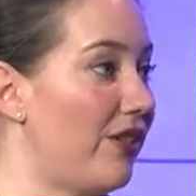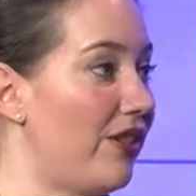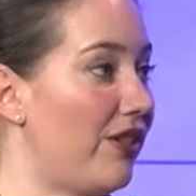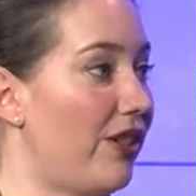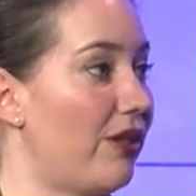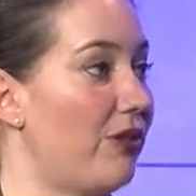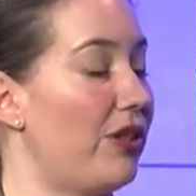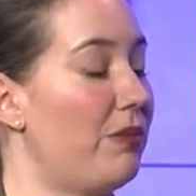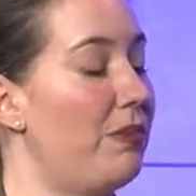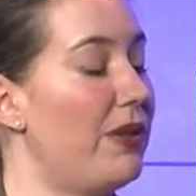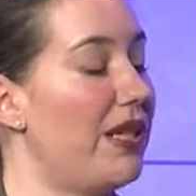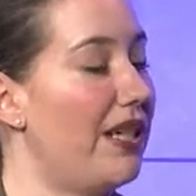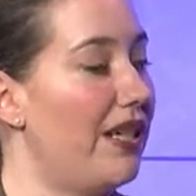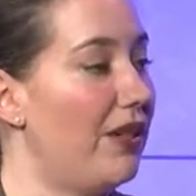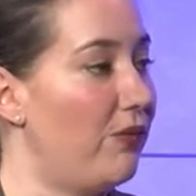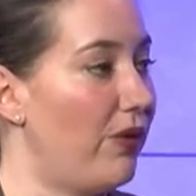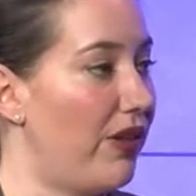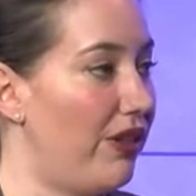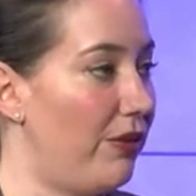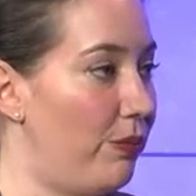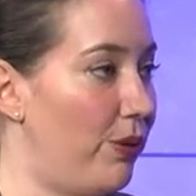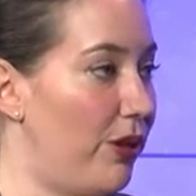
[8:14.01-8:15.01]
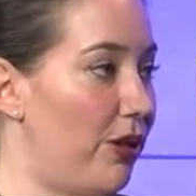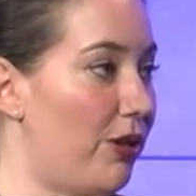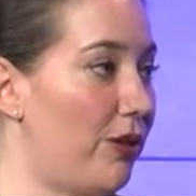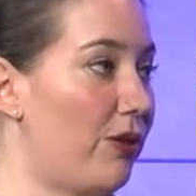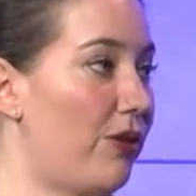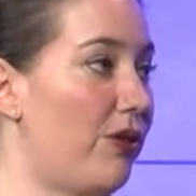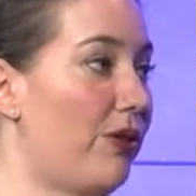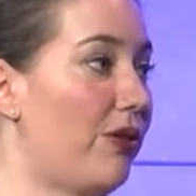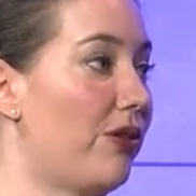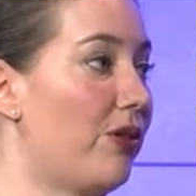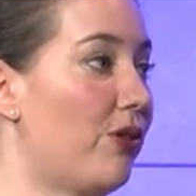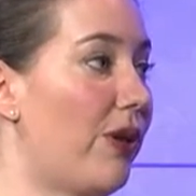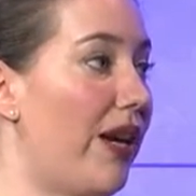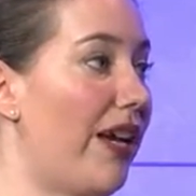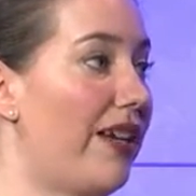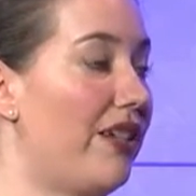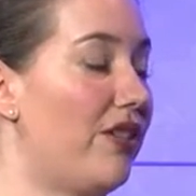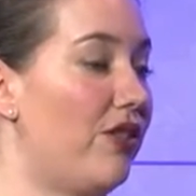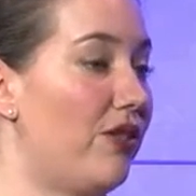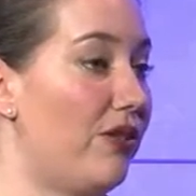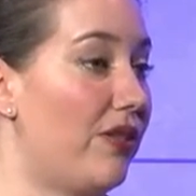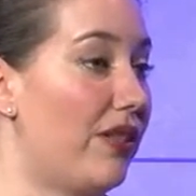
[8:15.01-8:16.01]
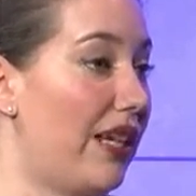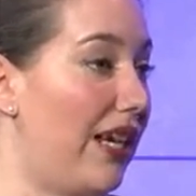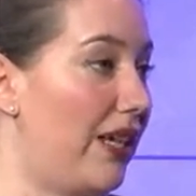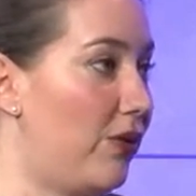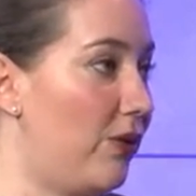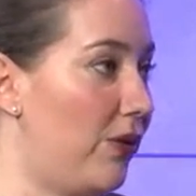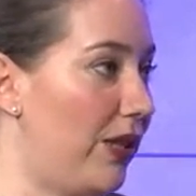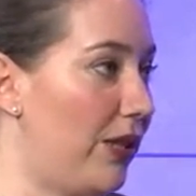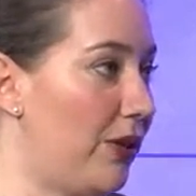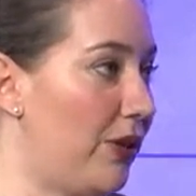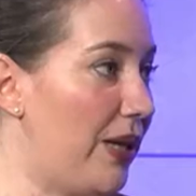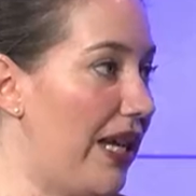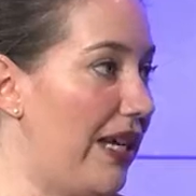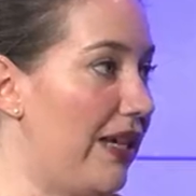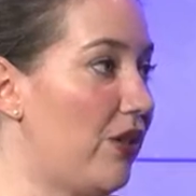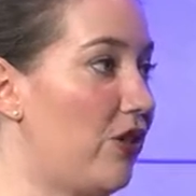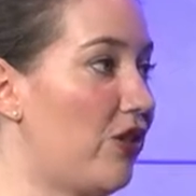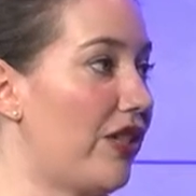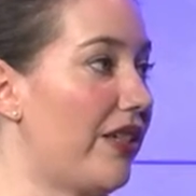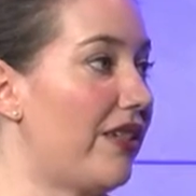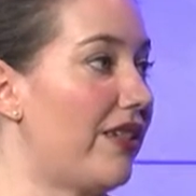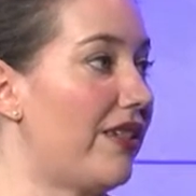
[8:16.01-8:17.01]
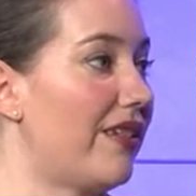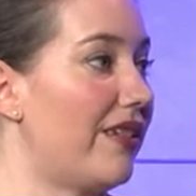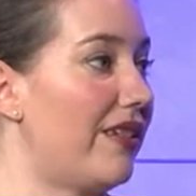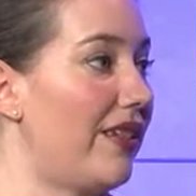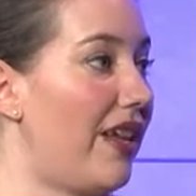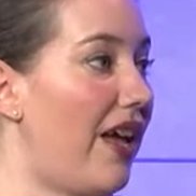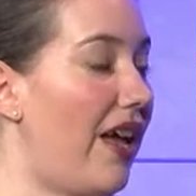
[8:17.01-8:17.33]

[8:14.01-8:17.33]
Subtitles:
So speaking with the producer, trying to schedule locations